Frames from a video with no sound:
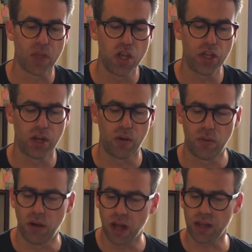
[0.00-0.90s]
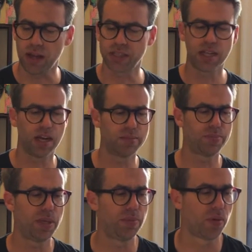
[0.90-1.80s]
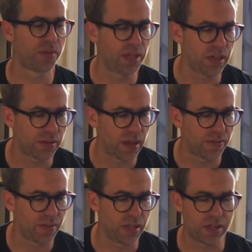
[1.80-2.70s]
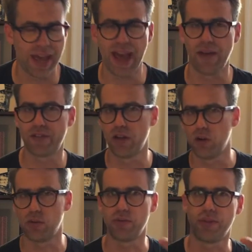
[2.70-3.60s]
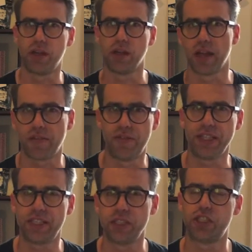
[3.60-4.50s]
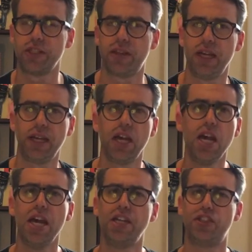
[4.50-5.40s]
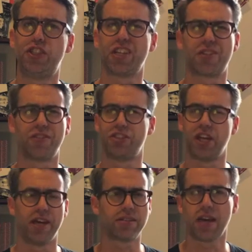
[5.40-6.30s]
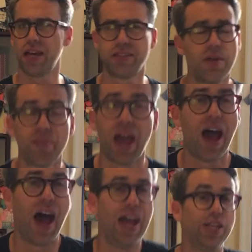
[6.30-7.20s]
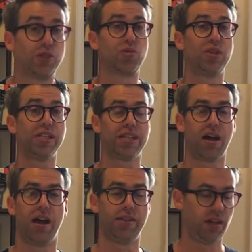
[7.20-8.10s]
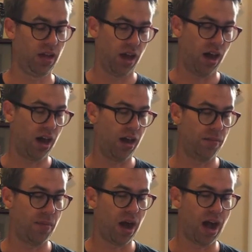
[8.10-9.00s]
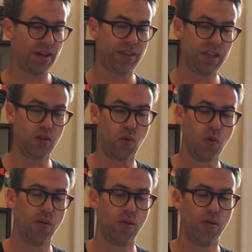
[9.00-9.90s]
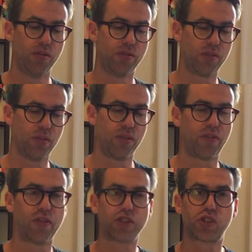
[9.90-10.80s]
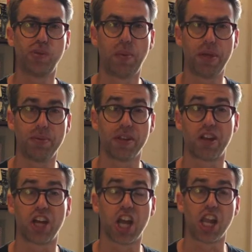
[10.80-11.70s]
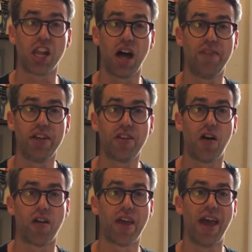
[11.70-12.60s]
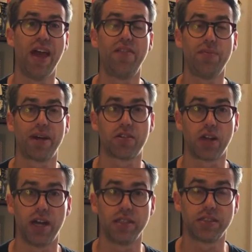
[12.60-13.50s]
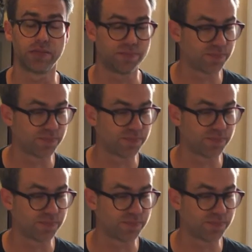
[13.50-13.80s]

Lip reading: You know, a lot of times people think that the Calftone, the like vintagey thing, is just for jazz guys. It's really not. I think the first group of people that are gonna love it are the heavy metal guys.